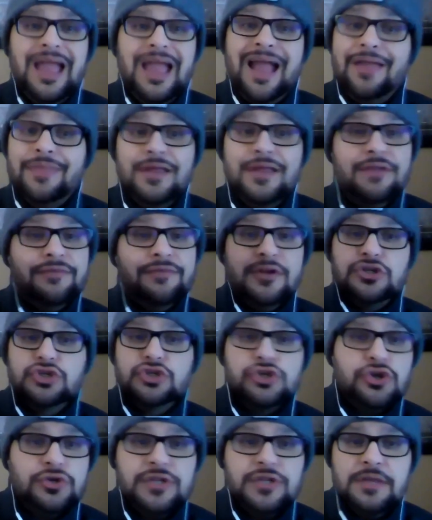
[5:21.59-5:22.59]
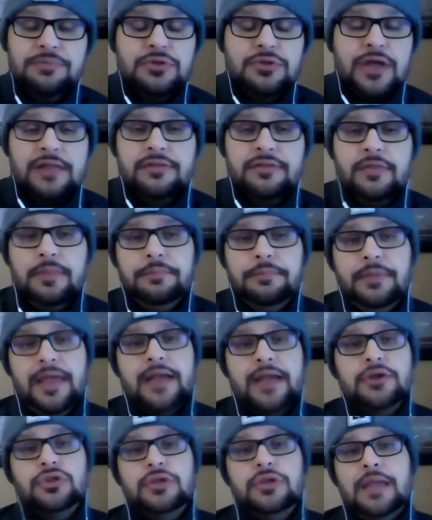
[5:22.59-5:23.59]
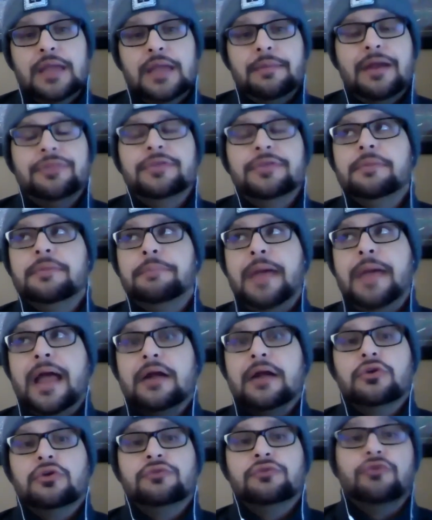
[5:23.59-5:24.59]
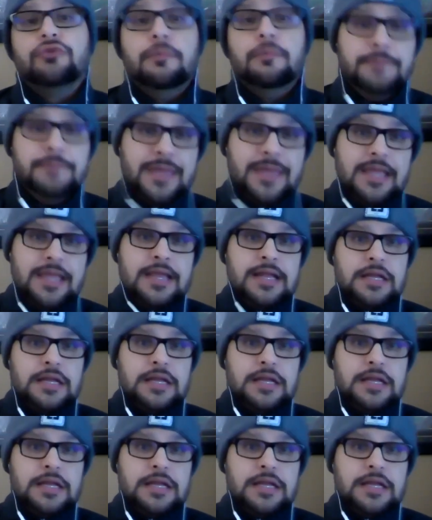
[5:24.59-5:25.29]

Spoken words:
and then eventually your deep shots in the play action game. I think the Packers, for me,